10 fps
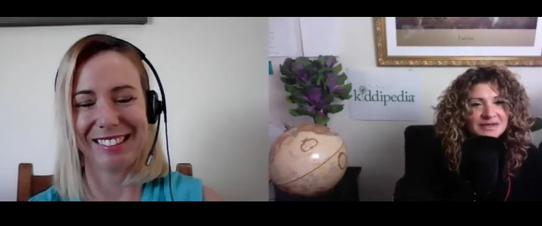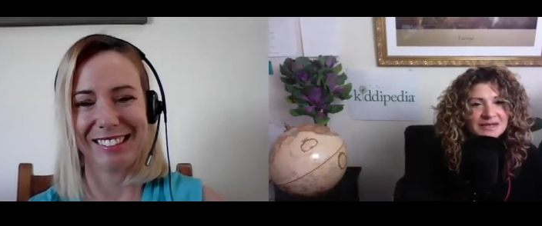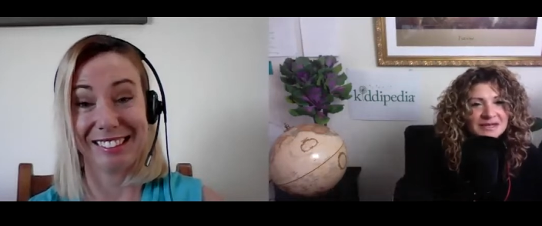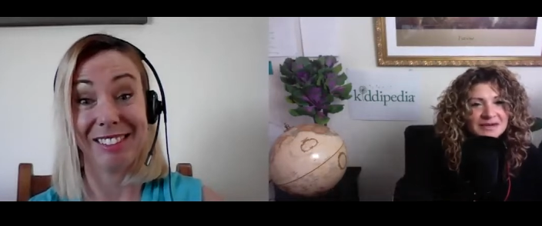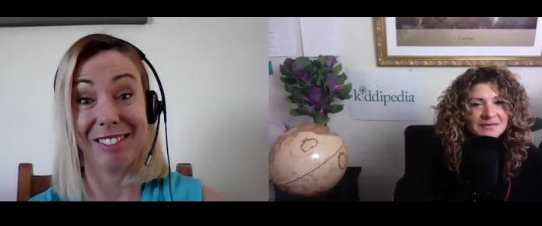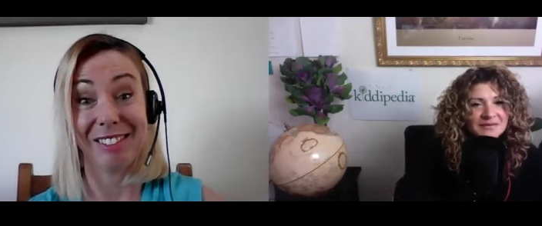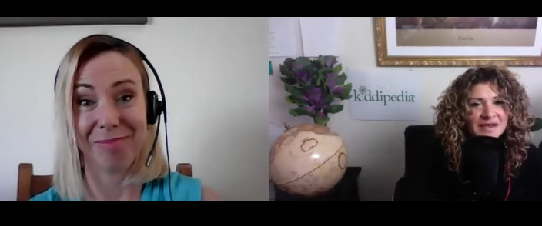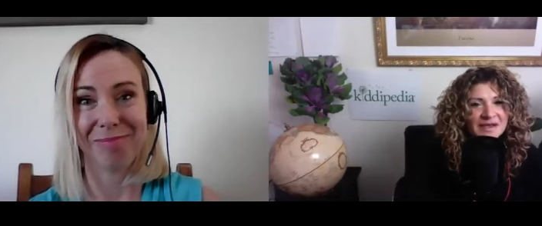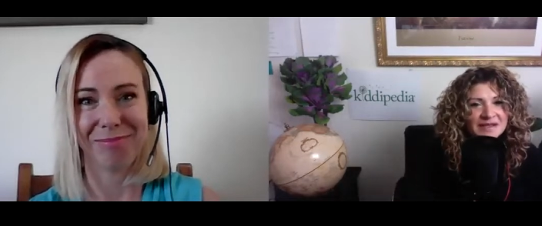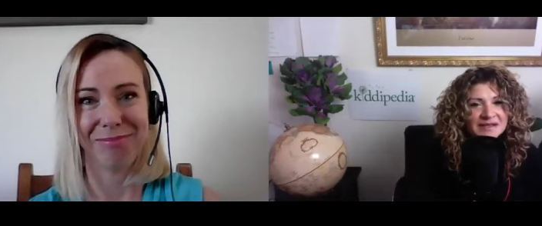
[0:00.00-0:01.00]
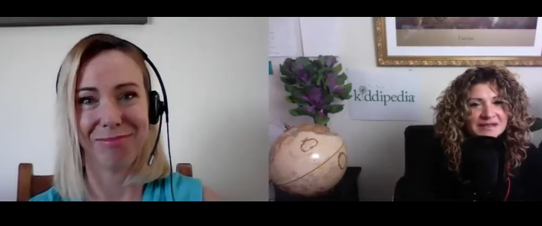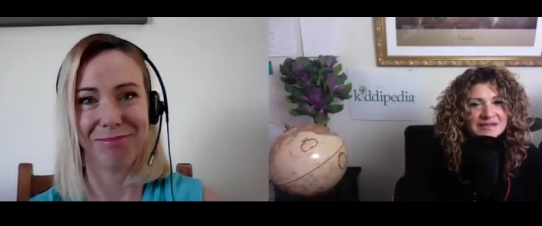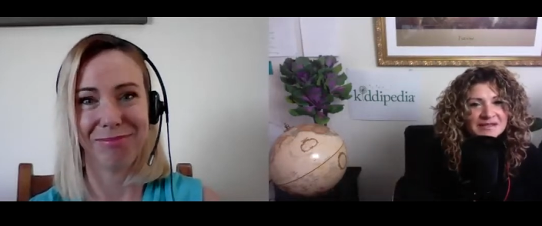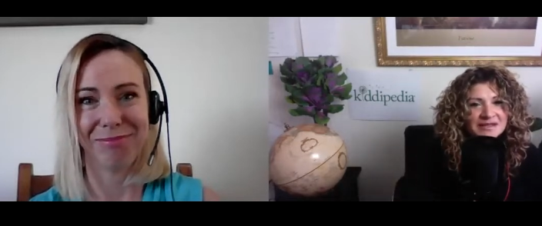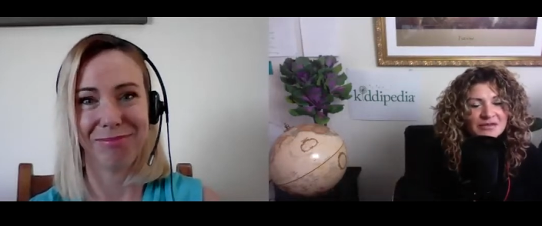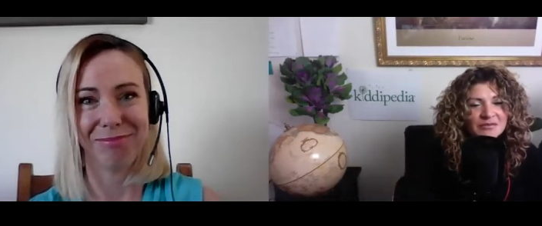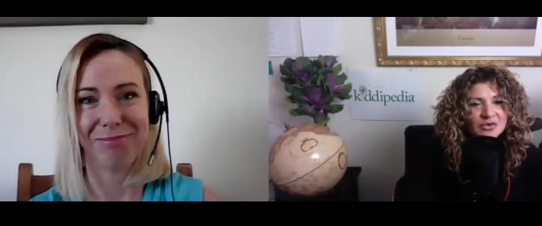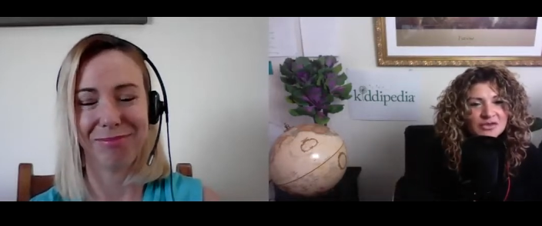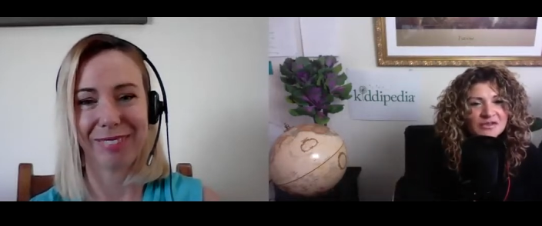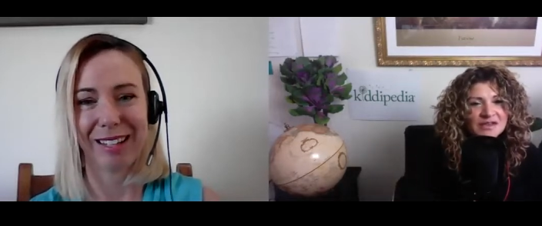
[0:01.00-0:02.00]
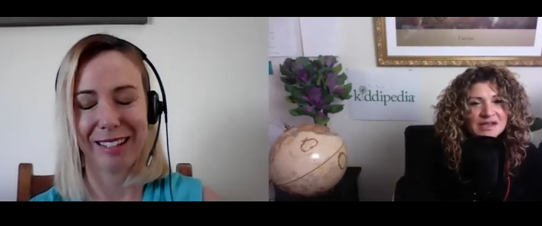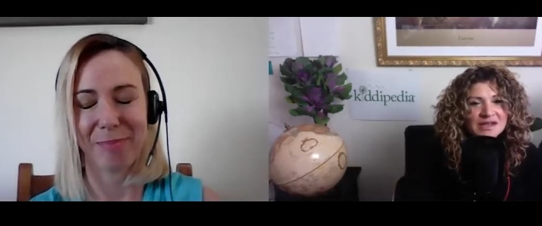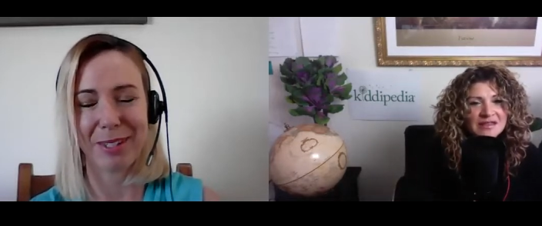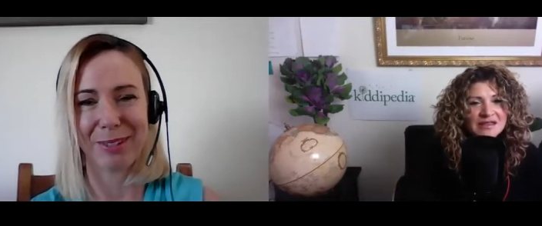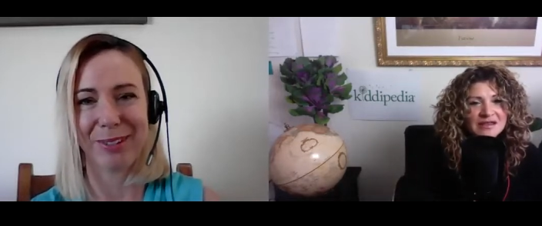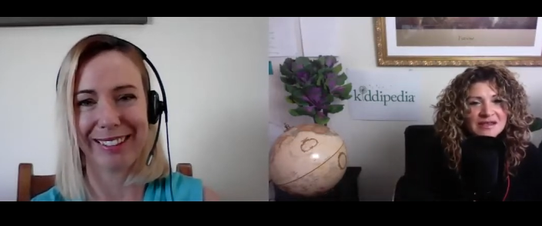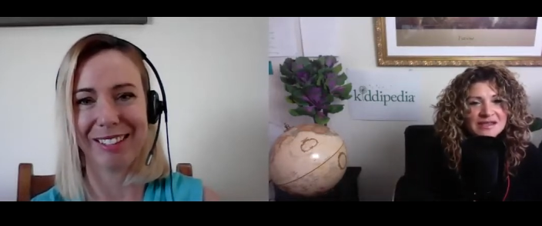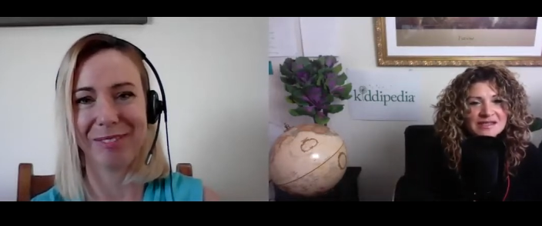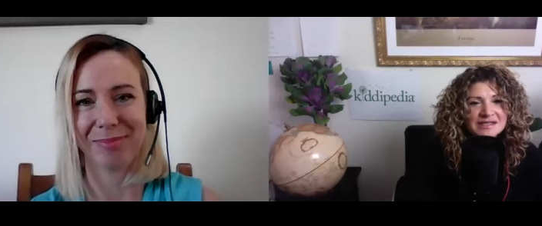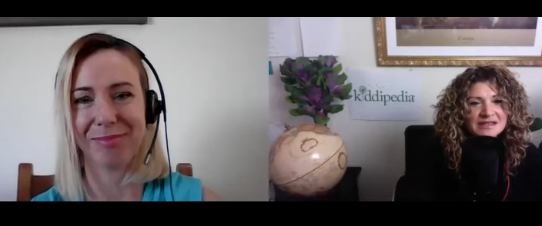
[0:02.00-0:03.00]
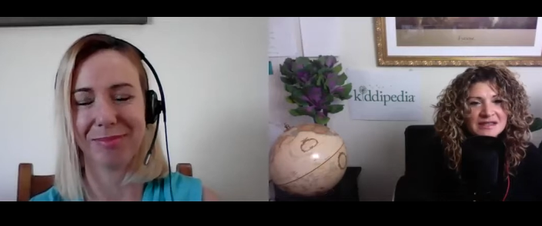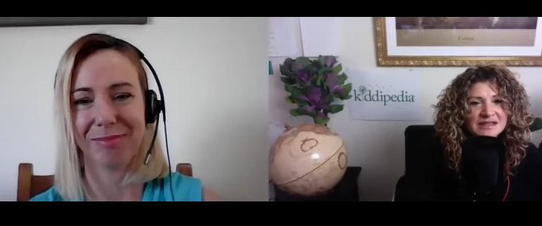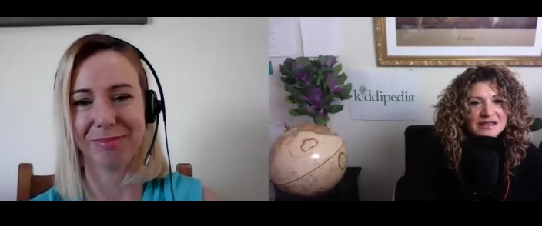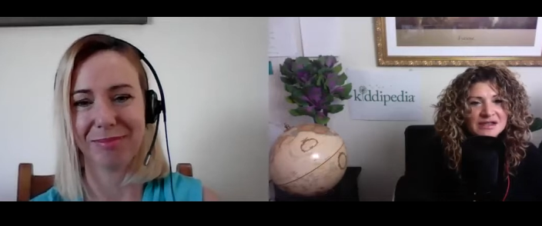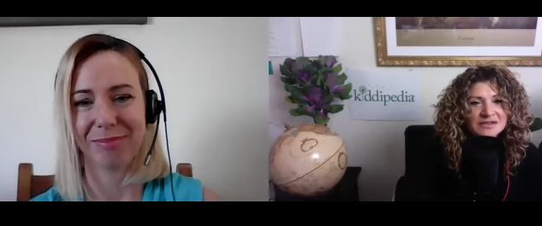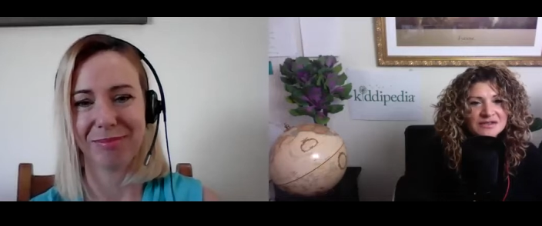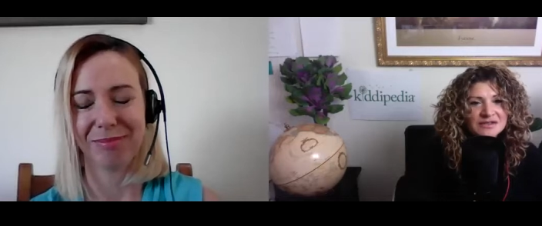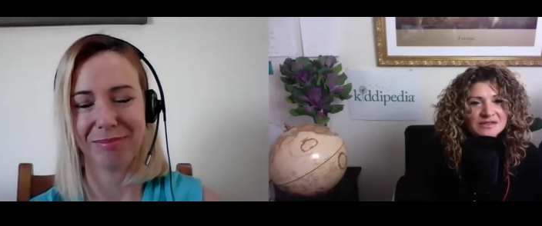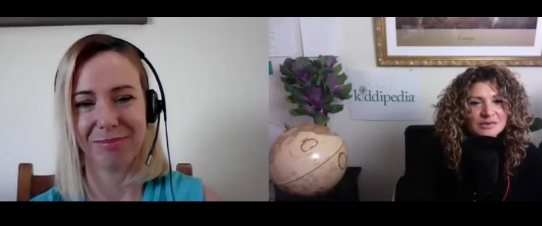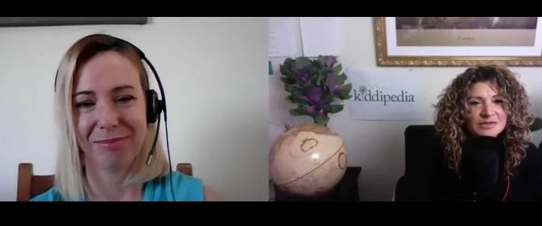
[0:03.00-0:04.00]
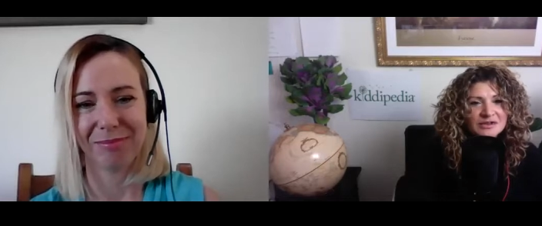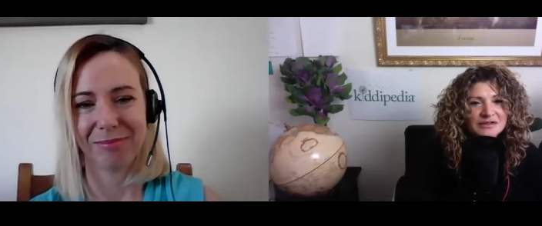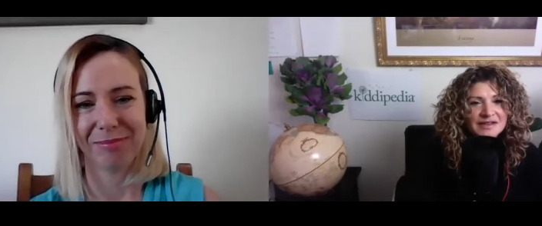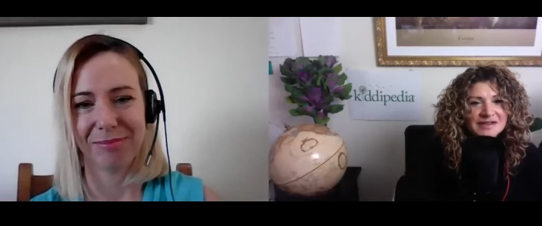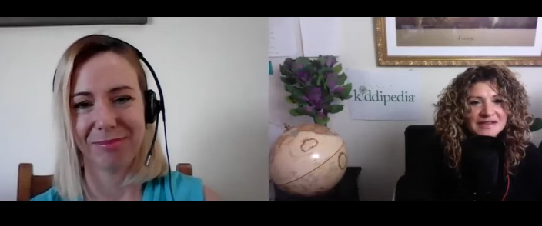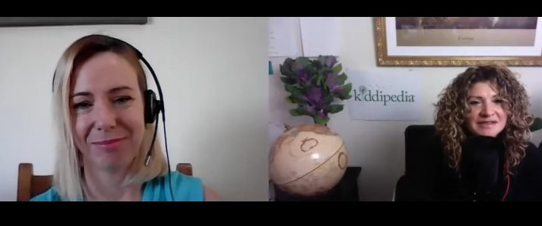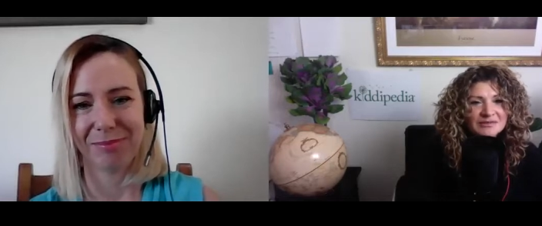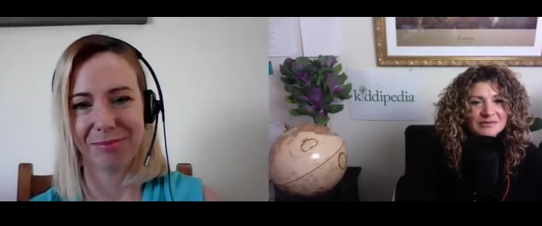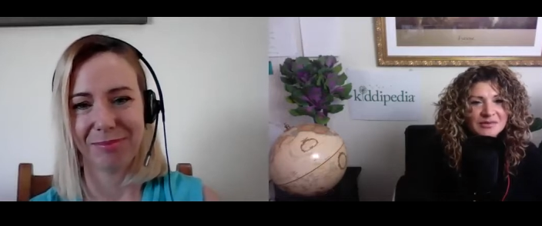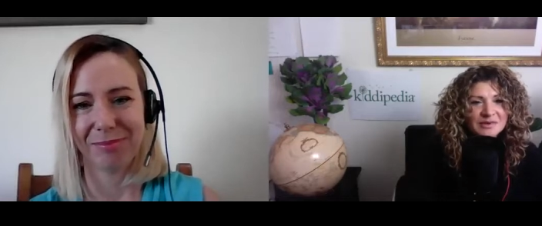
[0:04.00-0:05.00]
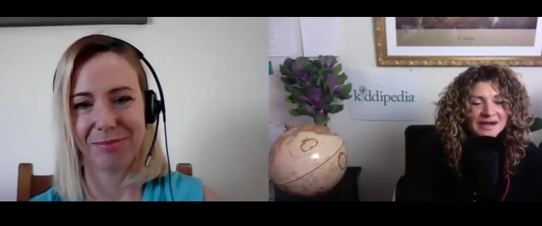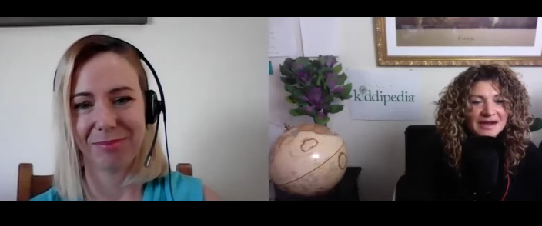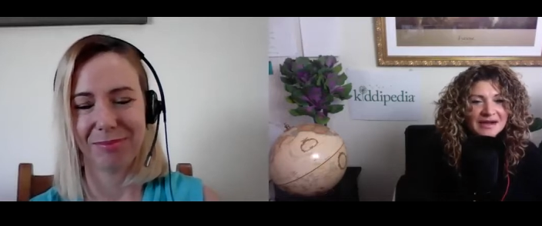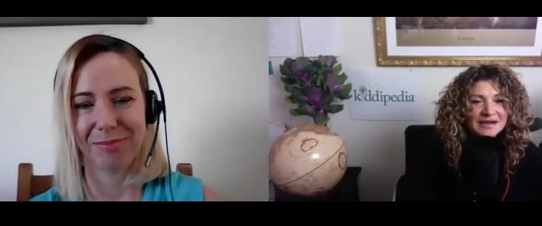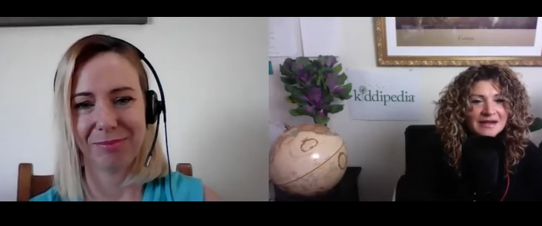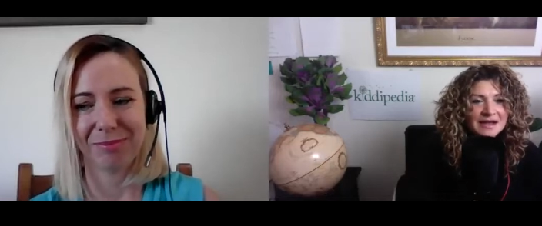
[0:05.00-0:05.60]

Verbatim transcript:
Speaker 1: Um, and you know, more so than anything, I guess the the concerns that we're sort of facing at the moment are